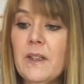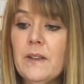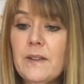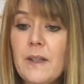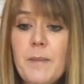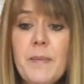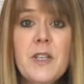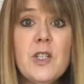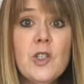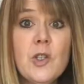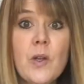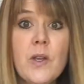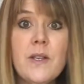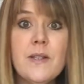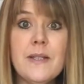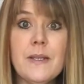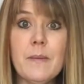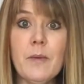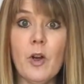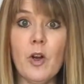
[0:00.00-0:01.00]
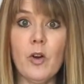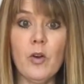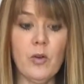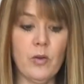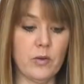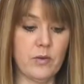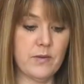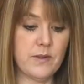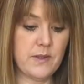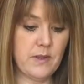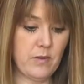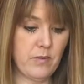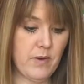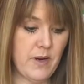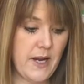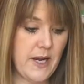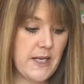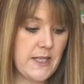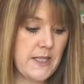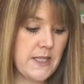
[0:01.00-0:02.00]
Let me show you some girls, all
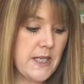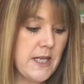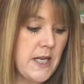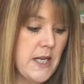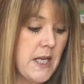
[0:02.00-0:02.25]
right?